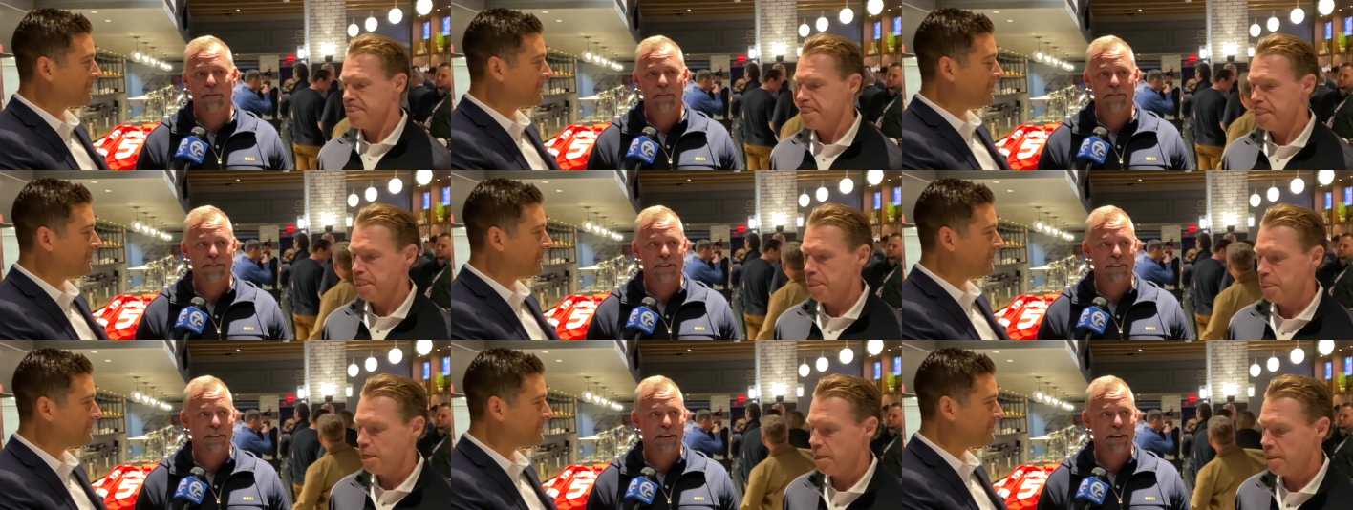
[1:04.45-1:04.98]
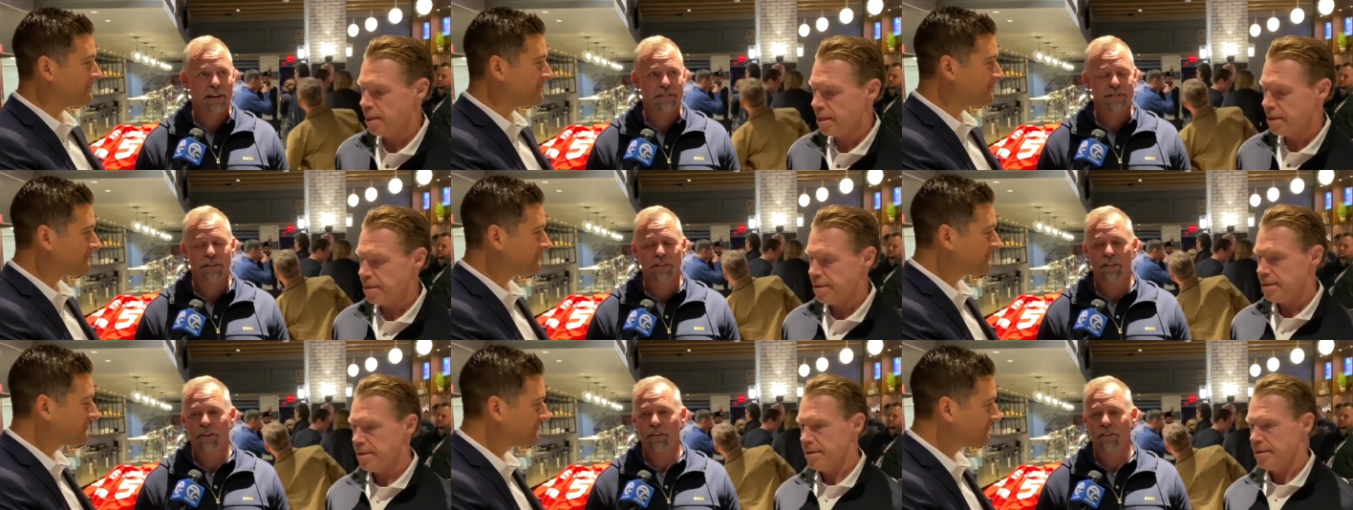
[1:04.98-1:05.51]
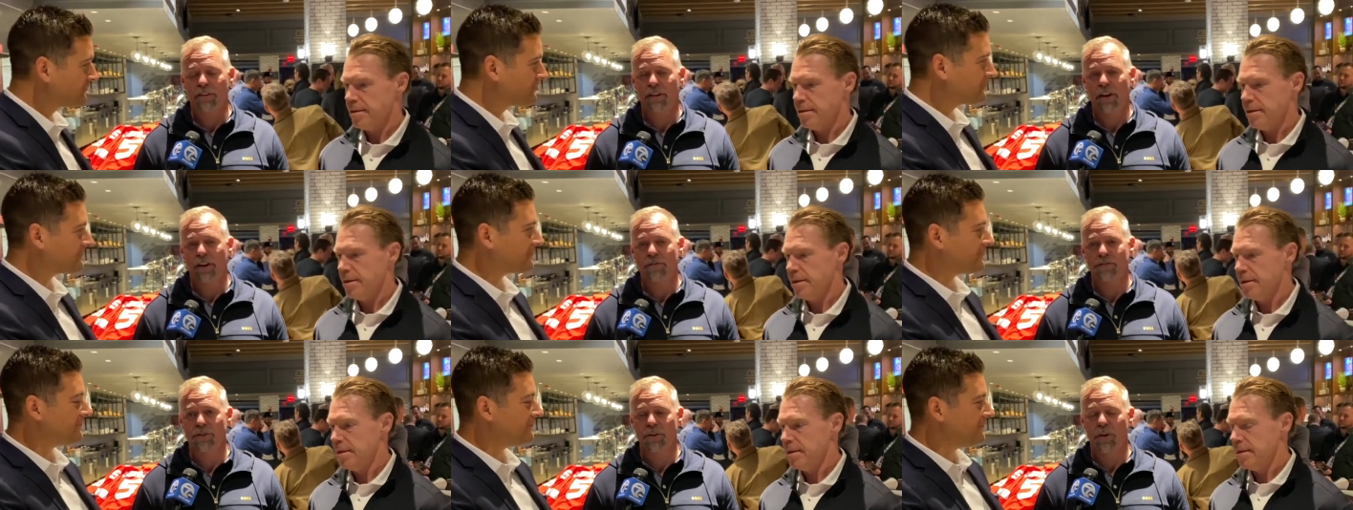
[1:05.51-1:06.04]
Speaker 1: I haven't seen the guys in a long
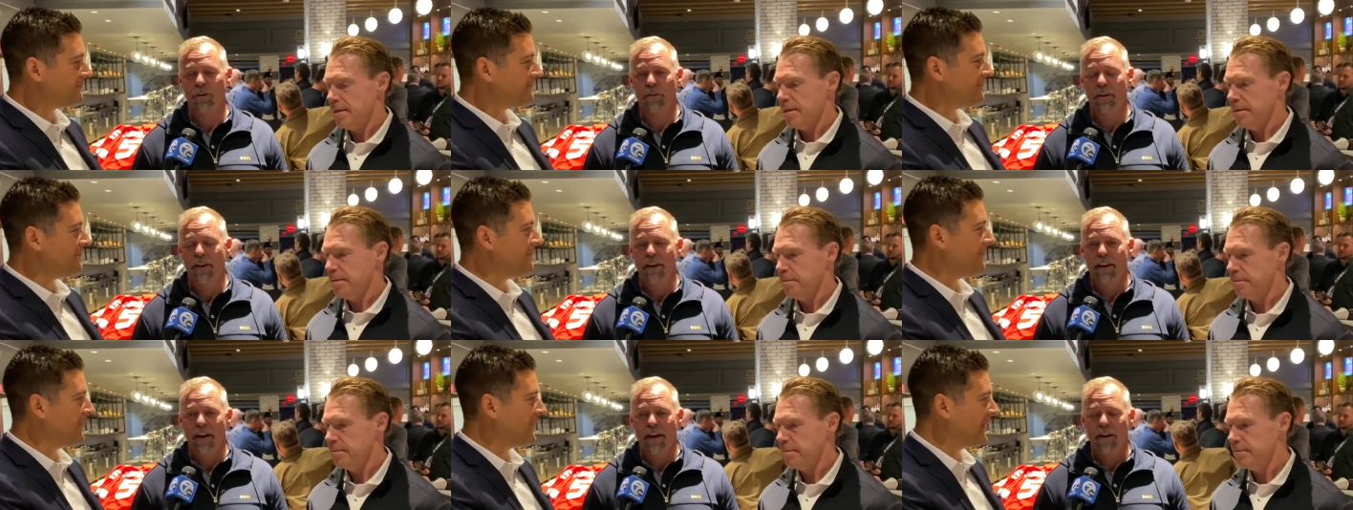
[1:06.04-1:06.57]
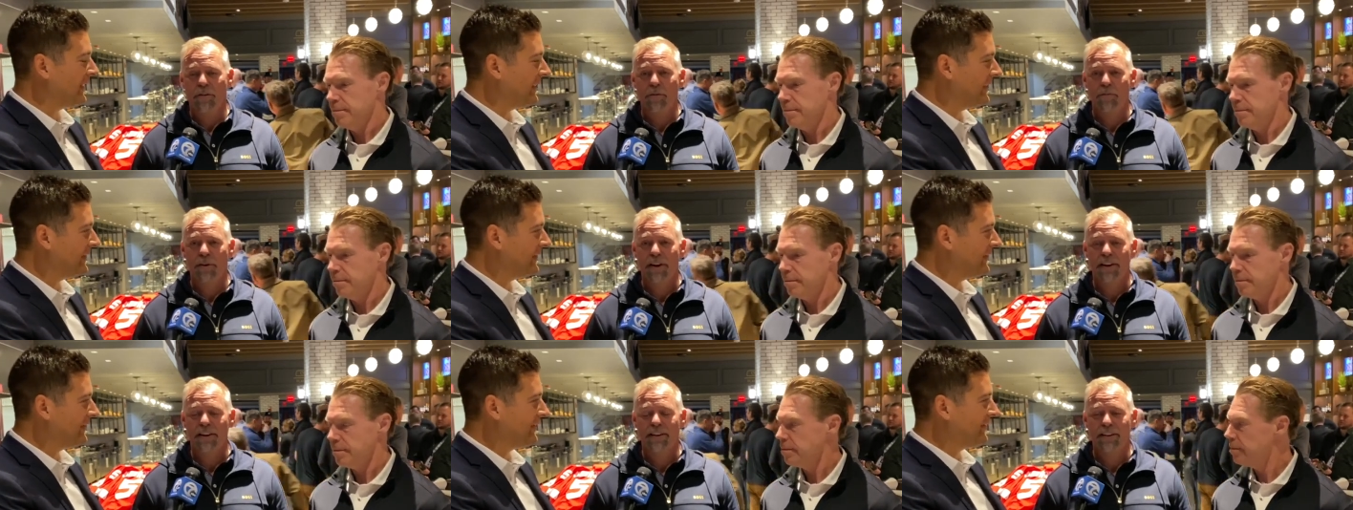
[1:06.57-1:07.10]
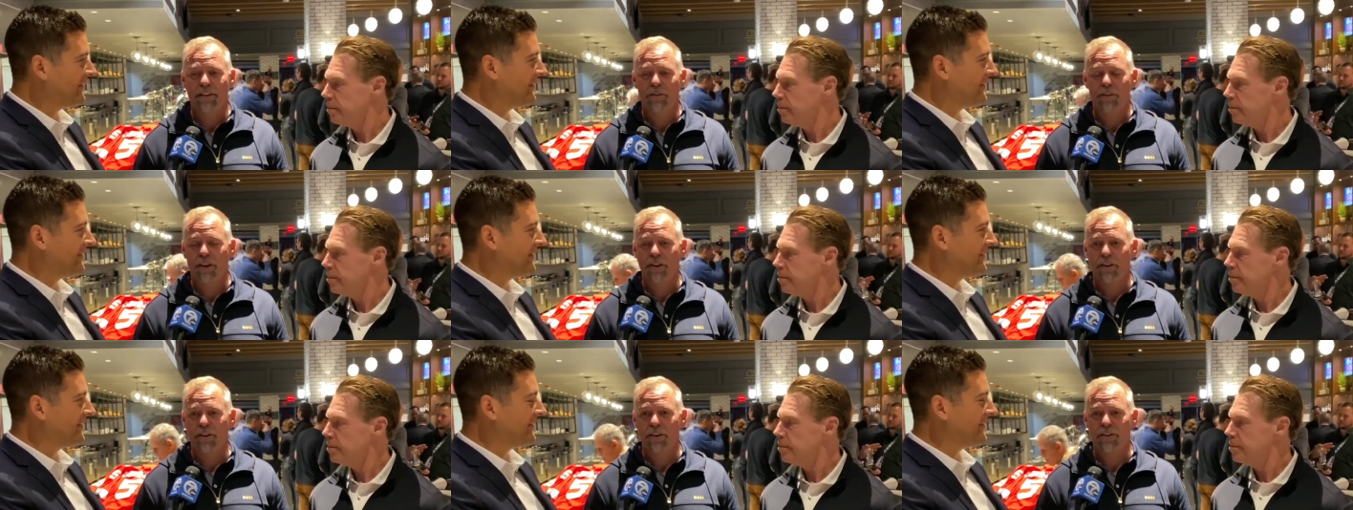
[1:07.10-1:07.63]
time. So everybody
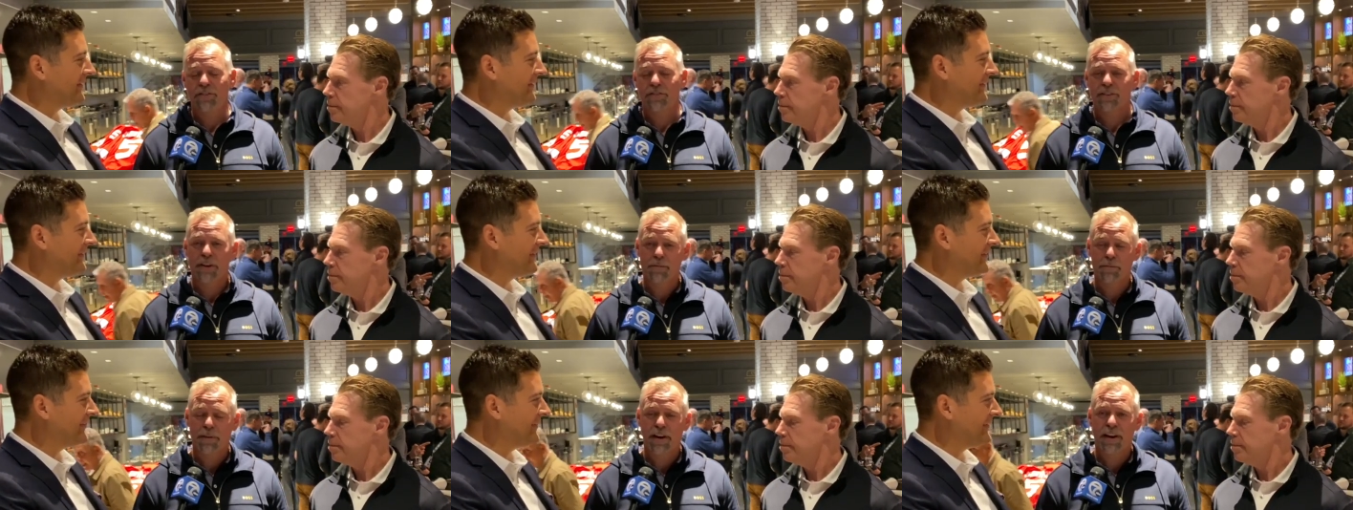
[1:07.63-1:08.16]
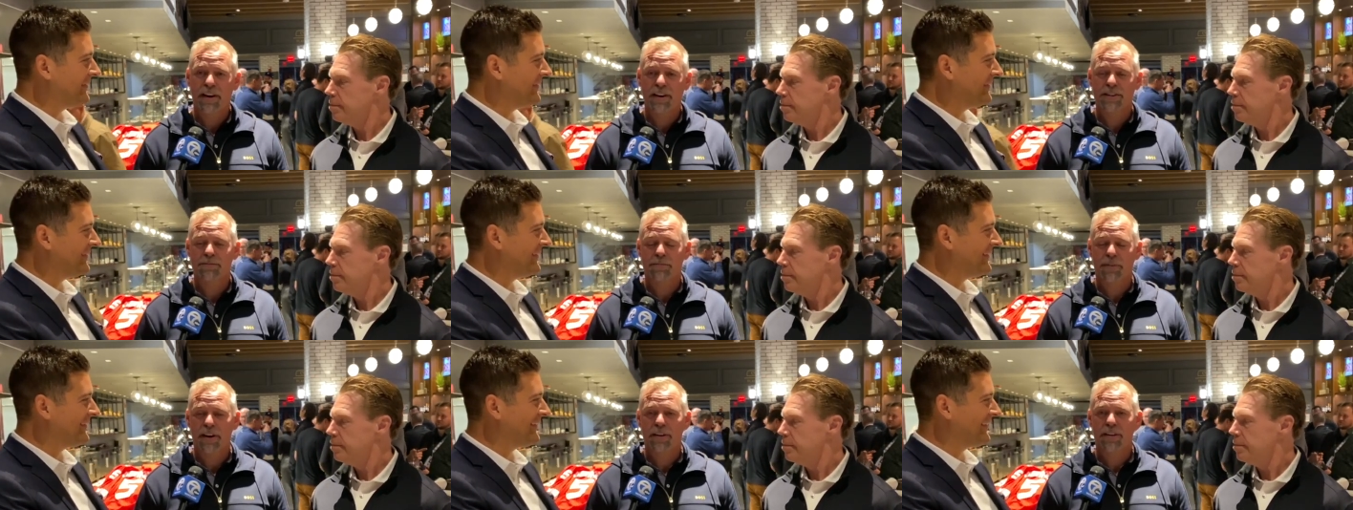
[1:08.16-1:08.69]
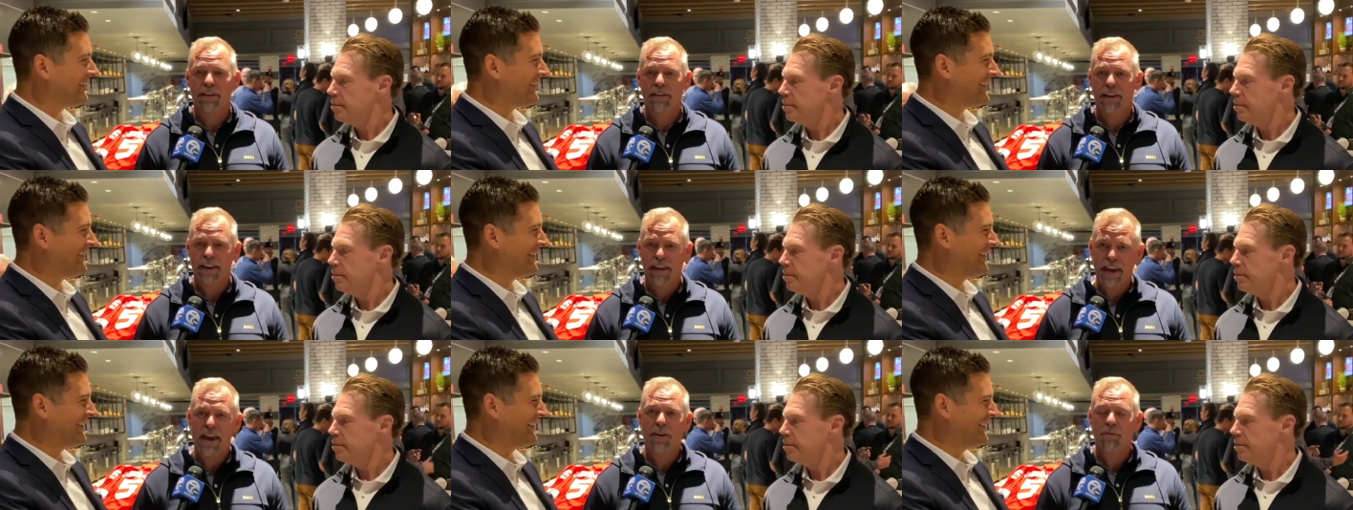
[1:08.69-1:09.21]
looking good. Some guys
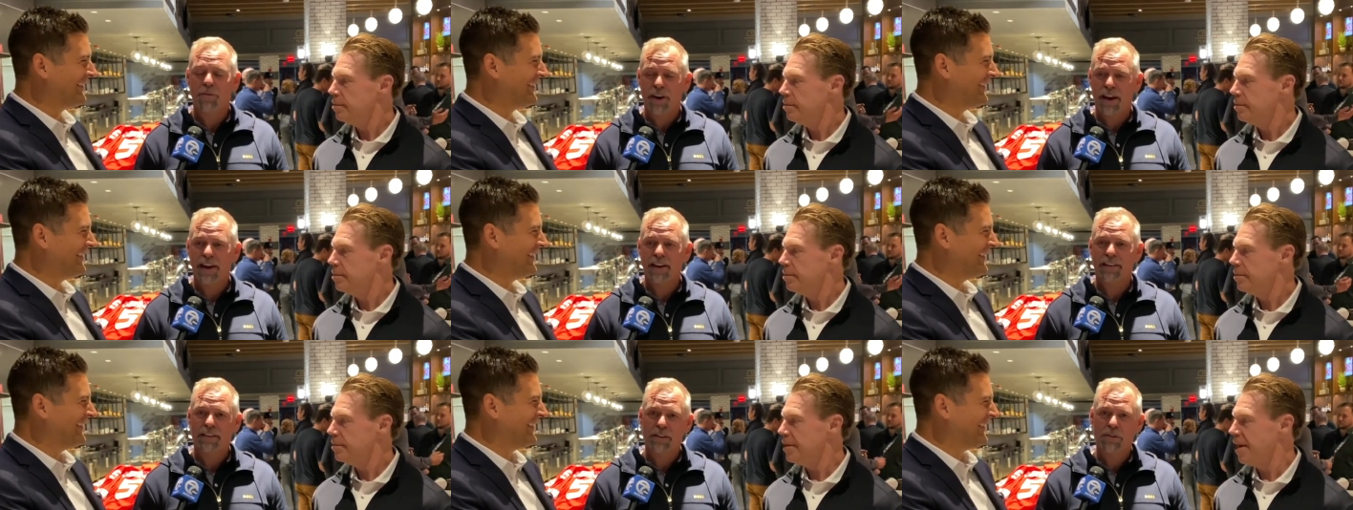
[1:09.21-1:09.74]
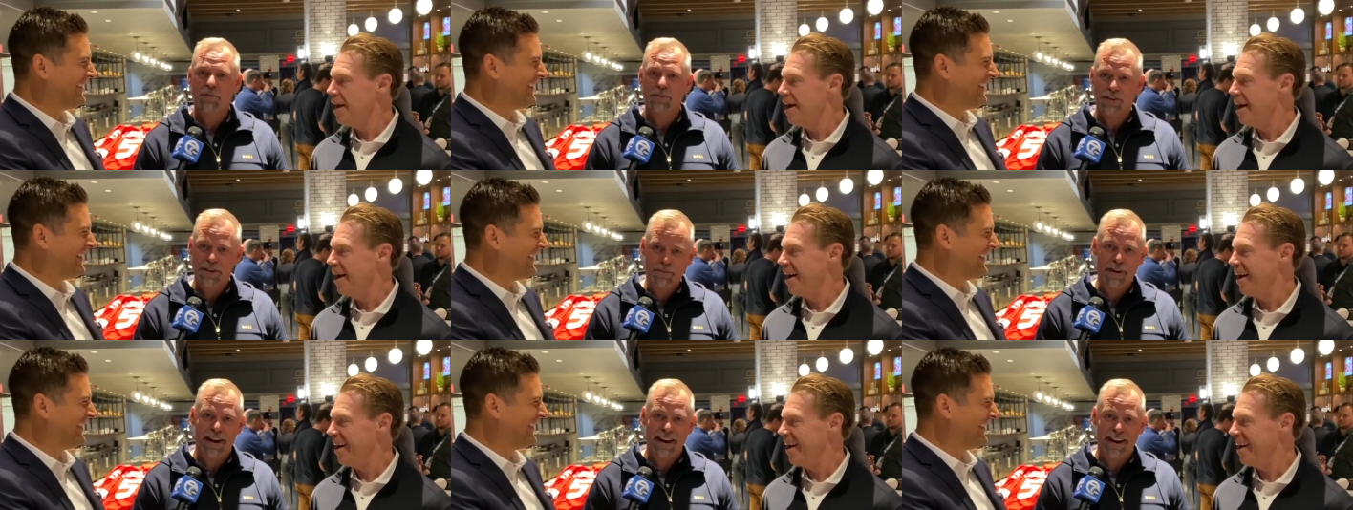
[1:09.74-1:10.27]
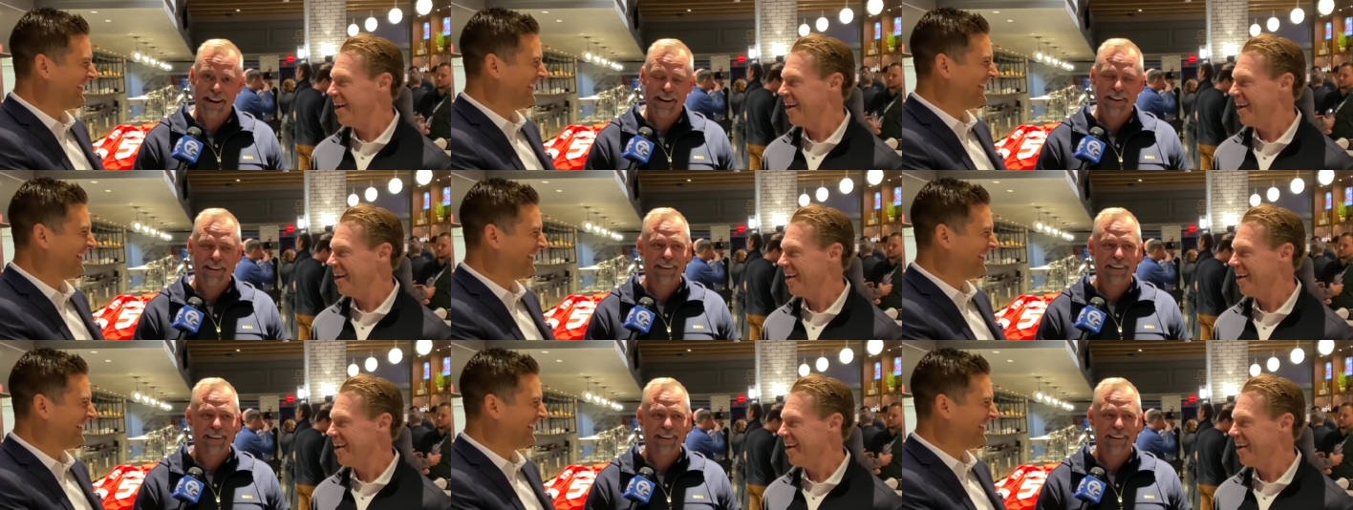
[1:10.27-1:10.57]
might gain weight, lose some hair.